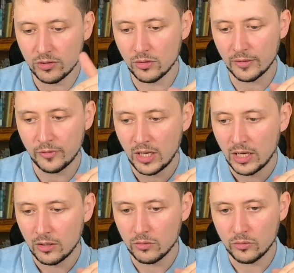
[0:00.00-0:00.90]
You have,
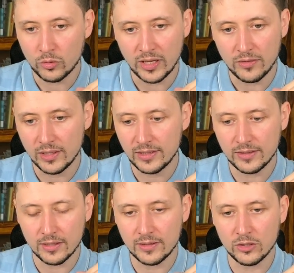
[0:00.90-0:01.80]
okay, this is
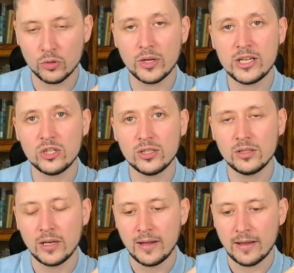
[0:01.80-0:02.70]
the
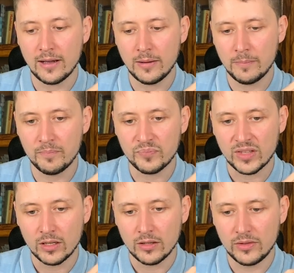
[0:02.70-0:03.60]
situation,
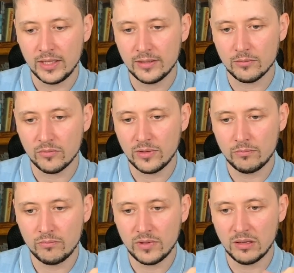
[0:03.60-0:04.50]
this
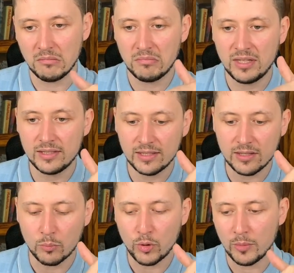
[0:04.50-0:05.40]
is the
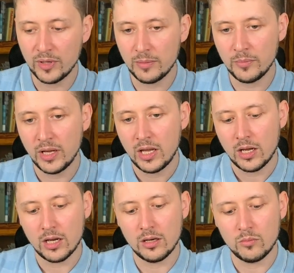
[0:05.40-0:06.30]
problem,
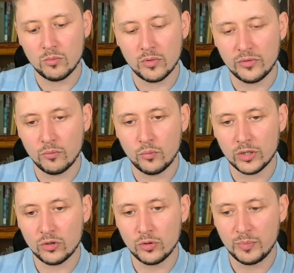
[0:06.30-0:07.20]

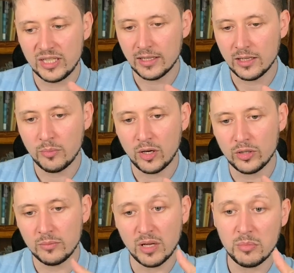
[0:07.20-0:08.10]
what could be about
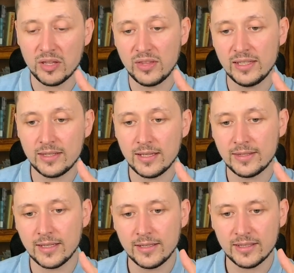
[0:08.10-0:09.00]
it, maybe in
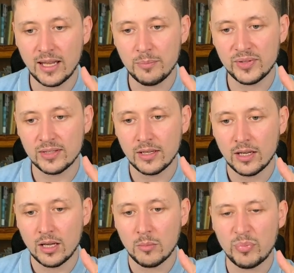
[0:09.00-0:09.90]
these steps,
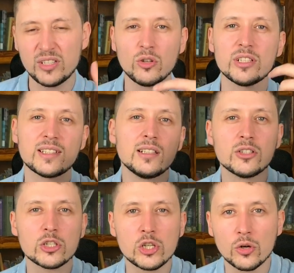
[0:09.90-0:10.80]
but you are still
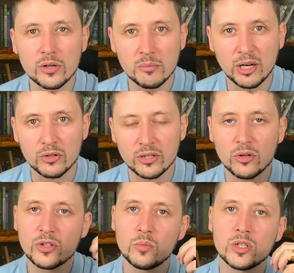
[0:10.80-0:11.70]
not sure about it, or
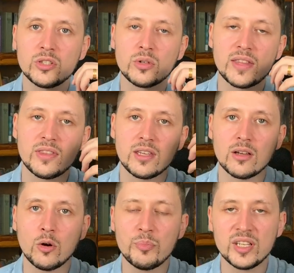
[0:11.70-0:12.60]
you want to get the
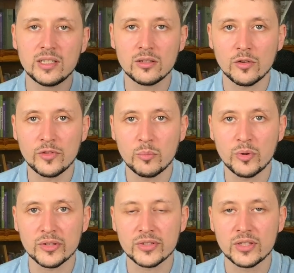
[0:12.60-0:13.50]
opinion of the
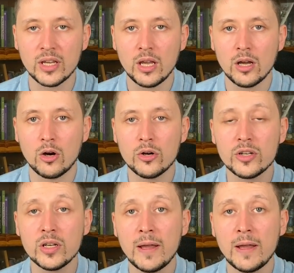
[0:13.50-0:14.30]
boss, or